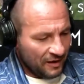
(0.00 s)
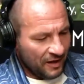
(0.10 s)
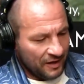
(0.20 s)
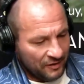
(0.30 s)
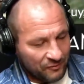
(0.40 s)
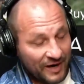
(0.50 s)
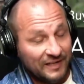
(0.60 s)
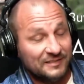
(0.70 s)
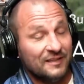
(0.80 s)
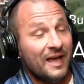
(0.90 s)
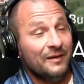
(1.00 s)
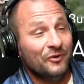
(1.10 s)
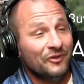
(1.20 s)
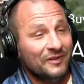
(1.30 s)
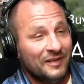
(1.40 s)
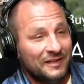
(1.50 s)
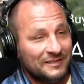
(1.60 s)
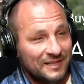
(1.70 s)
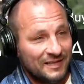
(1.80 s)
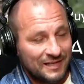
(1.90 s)
uh, in libel. Uh,
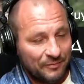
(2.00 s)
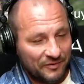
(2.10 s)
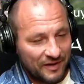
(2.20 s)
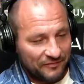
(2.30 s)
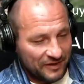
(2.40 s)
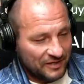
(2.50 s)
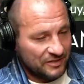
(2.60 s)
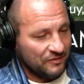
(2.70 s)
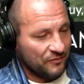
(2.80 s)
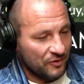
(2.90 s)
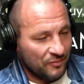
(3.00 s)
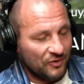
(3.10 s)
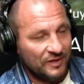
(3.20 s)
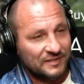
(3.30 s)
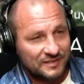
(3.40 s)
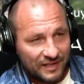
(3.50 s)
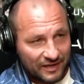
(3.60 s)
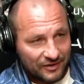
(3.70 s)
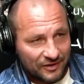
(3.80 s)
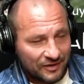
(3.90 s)
that's that type of defamation. Verbal is
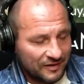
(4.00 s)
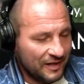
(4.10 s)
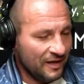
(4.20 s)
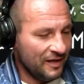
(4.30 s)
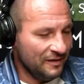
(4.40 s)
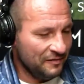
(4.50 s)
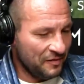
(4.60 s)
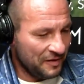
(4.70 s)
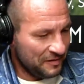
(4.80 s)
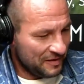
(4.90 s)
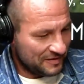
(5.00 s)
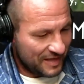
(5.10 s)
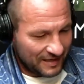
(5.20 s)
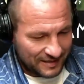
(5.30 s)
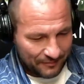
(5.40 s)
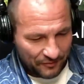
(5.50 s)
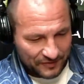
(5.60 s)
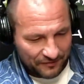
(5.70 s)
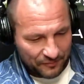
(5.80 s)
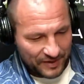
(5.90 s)
slander. Uh, is that type of
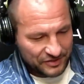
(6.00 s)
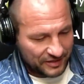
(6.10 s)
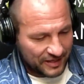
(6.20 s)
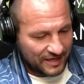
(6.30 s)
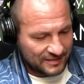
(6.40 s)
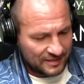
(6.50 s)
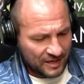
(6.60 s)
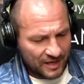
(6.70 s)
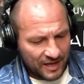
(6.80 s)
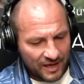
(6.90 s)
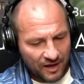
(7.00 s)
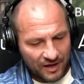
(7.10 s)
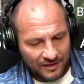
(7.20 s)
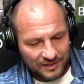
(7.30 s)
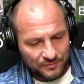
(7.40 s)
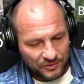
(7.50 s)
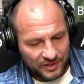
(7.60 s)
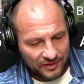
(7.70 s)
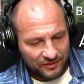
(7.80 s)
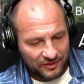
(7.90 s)
defamation case? Uh, in this
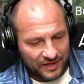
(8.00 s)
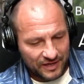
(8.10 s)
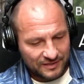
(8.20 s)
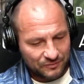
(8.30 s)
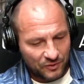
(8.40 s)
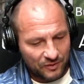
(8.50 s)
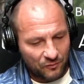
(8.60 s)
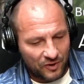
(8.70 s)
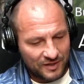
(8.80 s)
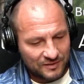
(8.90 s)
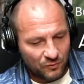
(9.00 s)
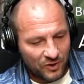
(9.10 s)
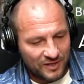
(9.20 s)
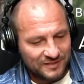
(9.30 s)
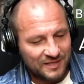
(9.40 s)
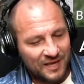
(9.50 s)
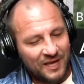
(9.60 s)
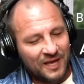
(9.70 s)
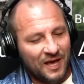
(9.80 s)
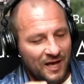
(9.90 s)
particular case, what it was was
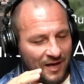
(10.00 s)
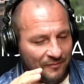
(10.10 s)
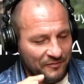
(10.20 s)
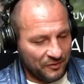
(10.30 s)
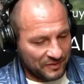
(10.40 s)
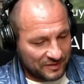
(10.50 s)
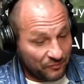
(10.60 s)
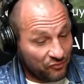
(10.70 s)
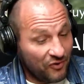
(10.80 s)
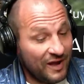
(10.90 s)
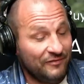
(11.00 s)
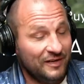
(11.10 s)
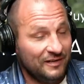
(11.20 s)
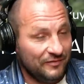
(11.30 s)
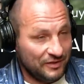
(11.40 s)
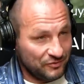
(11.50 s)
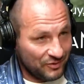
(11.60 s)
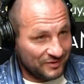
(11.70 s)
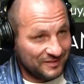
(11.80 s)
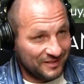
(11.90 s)
um, there were some private
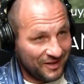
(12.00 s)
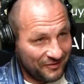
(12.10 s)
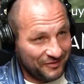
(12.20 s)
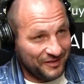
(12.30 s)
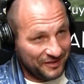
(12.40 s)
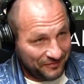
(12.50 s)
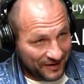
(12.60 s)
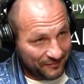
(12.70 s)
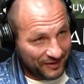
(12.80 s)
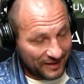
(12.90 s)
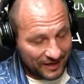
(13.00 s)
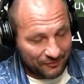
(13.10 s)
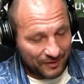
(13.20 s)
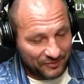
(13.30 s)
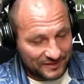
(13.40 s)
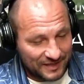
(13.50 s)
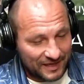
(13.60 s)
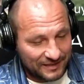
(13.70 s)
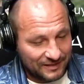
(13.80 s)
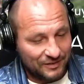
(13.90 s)
individuals of the family that I
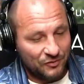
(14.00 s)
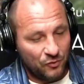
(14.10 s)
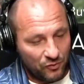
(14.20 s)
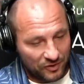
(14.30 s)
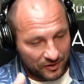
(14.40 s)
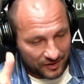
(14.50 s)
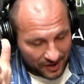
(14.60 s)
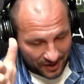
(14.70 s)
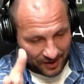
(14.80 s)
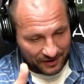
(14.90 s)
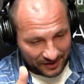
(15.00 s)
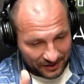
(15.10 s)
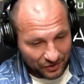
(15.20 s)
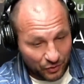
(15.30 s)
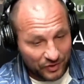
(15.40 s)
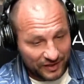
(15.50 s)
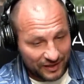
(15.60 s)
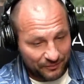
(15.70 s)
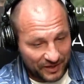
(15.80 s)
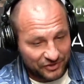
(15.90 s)
represent who were uh, included
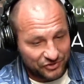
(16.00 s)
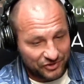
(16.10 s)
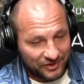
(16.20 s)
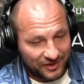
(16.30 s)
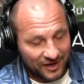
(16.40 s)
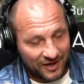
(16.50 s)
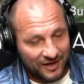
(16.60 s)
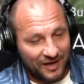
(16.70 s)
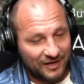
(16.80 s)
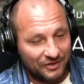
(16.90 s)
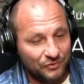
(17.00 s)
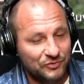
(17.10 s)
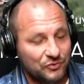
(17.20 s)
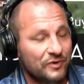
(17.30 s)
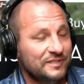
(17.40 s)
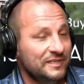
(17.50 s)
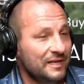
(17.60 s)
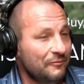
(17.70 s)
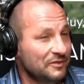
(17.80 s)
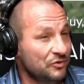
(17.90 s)
in a picture uh, on a news story
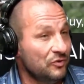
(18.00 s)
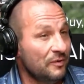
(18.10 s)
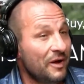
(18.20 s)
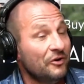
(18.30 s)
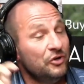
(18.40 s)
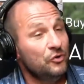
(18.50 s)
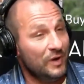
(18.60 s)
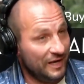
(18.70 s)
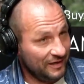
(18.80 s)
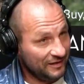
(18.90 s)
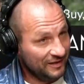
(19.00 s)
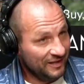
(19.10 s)
CNN was doing about QAnon.